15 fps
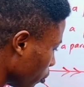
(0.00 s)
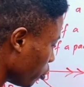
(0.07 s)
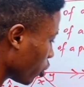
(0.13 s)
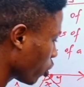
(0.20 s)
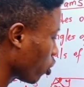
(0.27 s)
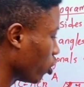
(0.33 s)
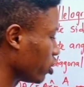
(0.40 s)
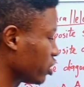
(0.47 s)

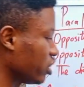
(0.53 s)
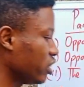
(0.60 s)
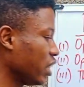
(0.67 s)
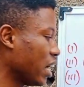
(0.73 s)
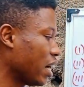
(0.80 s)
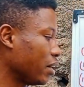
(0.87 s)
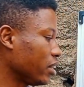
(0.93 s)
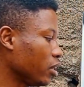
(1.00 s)
because
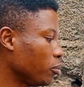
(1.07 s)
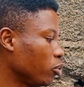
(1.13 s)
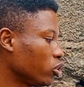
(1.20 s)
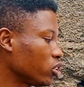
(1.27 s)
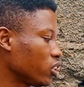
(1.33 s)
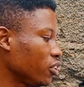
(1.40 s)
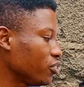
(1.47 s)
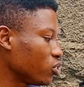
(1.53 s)
they
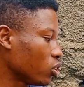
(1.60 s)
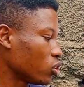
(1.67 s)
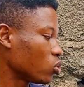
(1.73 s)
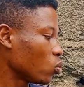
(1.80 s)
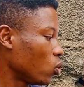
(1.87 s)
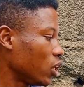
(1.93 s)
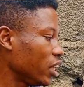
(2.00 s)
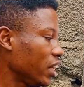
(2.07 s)
both gives us
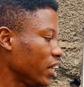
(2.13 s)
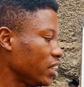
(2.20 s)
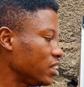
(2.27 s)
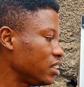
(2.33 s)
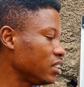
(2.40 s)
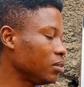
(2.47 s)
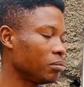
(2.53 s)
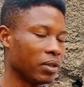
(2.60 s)

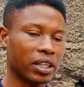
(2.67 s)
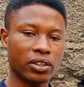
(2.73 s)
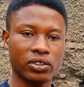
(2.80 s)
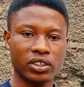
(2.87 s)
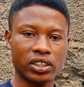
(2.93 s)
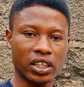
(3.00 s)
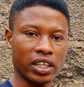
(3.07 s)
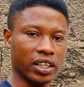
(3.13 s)
180
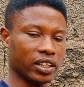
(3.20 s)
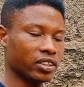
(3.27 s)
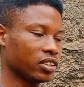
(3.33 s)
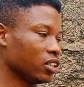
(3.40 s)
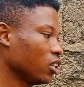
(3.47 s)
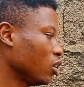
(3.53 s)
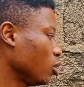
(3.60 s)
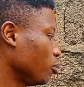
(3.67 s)
minus
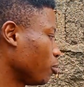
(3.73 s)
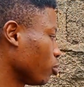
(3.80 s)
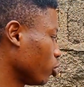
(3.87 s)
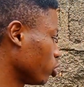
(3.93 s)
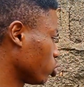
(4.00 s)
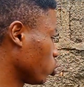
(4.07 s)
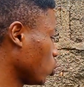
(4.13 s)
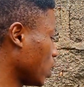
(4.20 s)
x
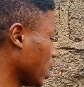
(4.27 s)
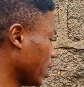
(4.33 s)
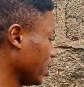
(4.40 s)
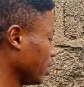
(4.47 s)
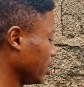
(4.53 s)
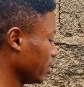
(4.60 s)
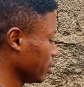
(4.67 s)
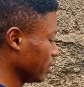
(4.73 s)
plus y.
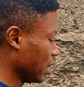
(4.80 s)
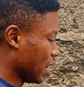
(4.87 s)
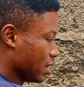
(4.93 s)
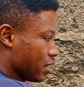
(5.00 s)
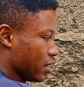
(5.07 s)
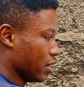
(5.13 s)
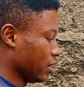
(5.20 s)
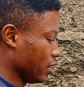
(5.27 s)

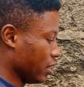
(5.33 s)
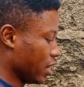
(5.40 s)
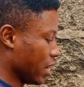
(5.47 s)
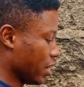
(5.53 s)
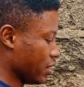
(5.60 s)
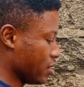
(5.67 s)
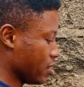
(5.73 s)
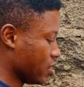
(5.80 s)
Let's say here
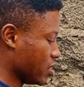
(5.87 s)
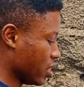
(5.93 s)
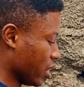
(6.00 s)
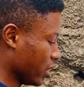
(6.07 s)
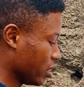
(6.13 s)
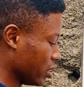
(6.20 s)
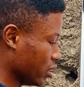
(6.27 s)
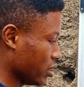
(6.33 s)
is
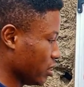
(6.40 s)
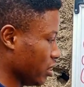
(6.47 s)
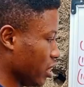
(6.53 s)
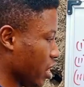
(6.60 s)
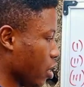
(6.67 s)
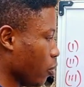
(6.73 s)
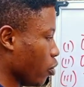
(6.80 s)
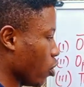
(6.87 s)
z,
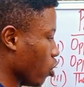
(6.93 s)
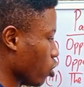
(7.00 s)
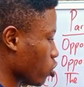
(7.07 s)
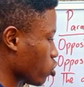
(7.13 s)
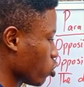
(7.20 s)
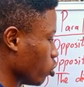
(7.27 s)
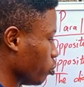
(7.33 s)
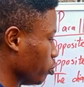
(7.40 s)
here will
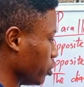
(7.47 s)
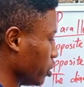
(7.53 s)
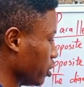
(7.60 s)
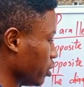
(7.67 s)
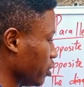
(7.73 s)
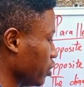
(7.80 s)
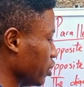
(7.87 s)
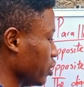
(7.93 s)
also be
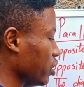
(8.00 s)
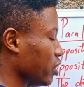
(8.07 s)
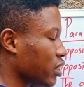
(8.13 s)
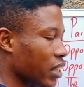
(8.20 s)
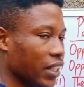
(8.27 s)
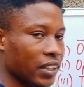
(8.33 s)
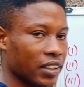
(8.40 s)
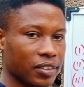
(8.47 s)

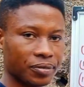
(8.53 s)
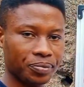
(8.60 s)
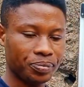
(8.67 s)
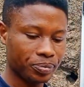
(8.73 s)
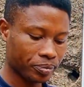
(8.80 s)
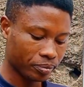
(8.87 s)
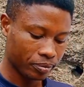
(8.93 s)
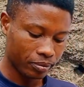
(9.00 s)
z,
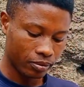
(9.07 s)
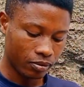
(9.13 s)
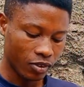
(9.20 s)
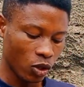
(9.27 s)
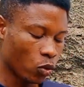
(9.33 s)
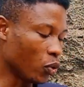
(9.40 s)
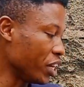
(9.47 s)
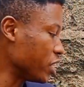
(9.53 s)

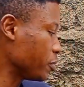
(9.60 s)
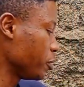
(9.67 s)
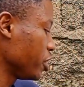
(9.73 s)
which